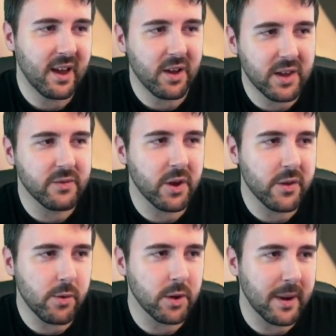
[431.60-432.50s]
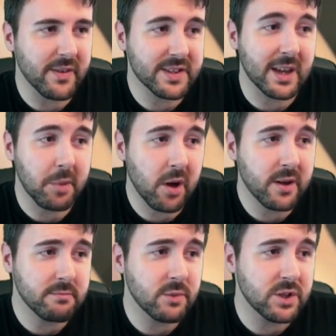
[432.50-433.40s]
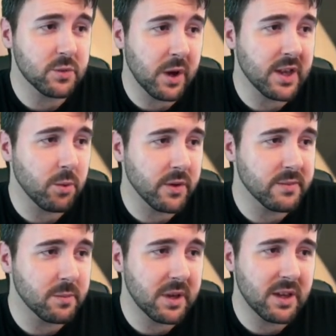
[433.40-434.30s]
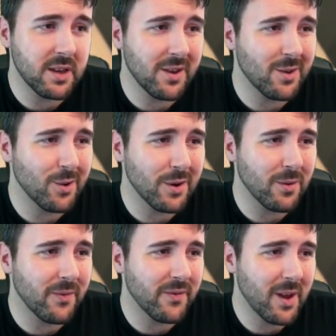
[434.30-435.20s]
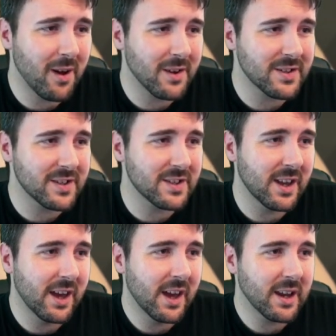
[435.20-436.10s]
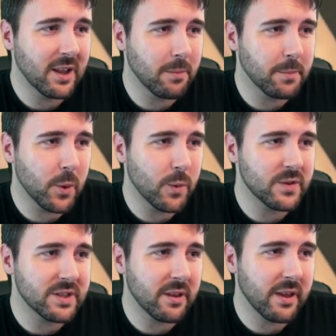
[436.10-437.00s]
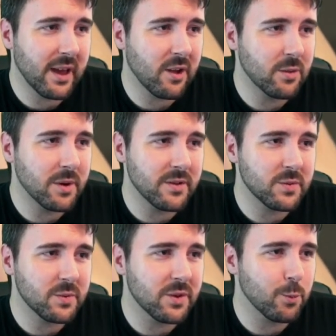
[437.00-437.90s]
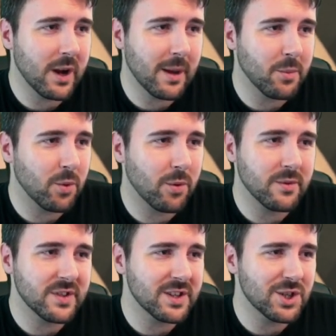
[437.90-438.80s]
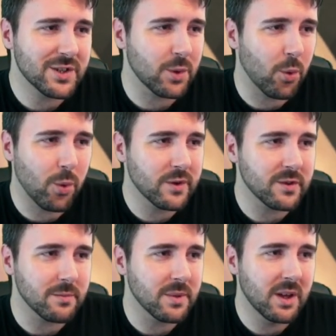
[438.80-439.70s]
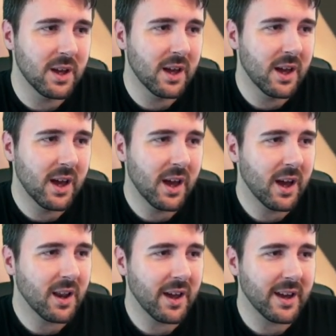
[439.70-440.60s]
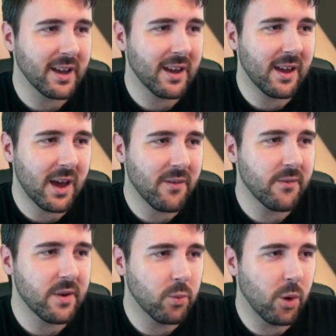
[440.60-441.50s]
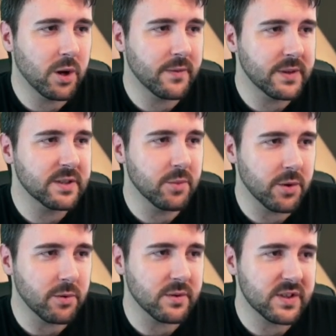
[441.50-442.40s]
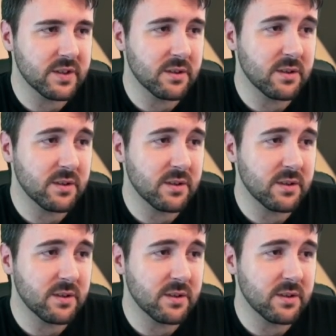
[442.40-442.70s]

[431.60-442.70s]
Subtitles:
Even though they're all about the same height, which is where you want them to be, you know, you've got little flasks, little boots, little helmets with the ram horns. It's just awesome. Like, every one of these models